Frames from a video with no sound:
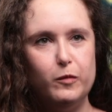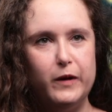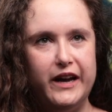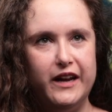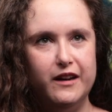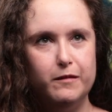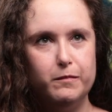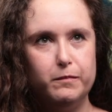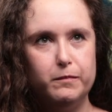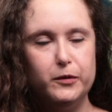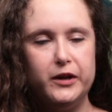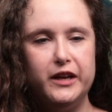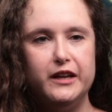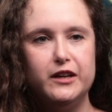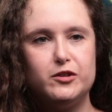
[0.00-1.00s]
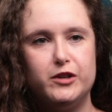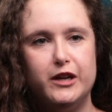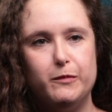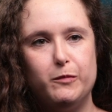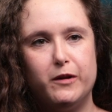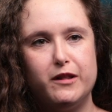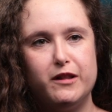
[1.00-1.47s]
When booking a
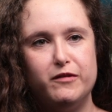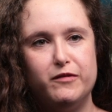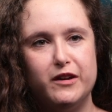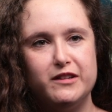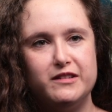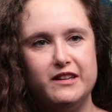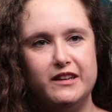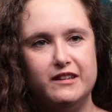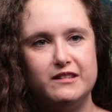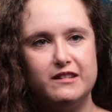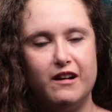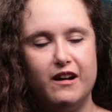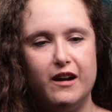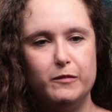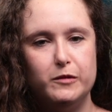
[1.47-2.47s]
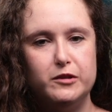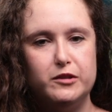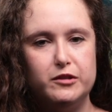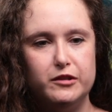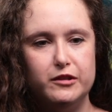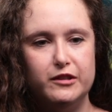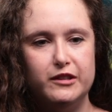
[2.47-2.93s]
trip, one of the first things I would
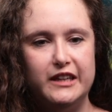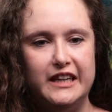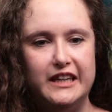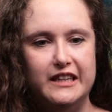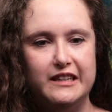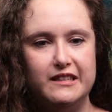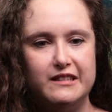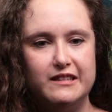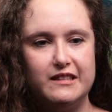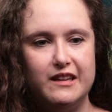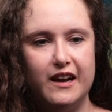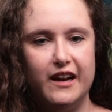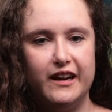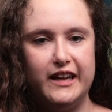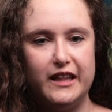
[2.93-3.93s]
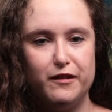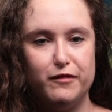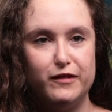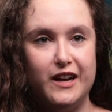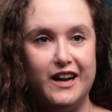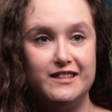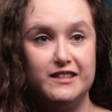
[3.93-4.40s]
do is get the
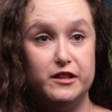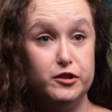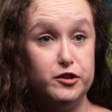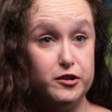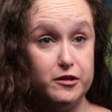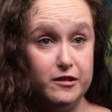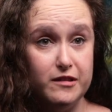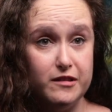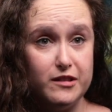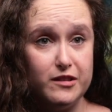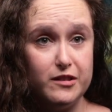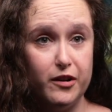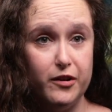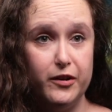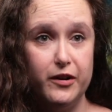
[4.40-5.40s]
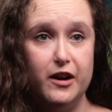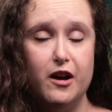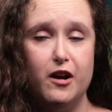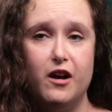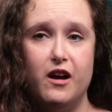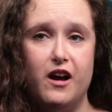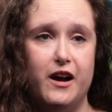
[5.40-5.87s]
flights and insurance, so
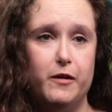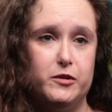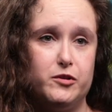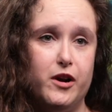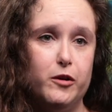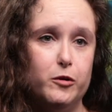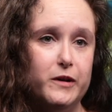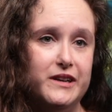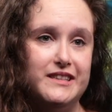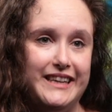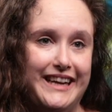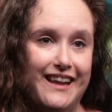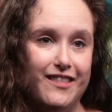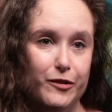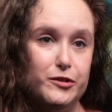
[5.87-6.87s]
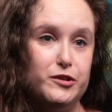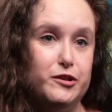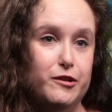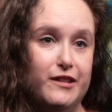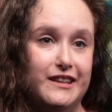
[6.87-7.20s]
I would try always to get those two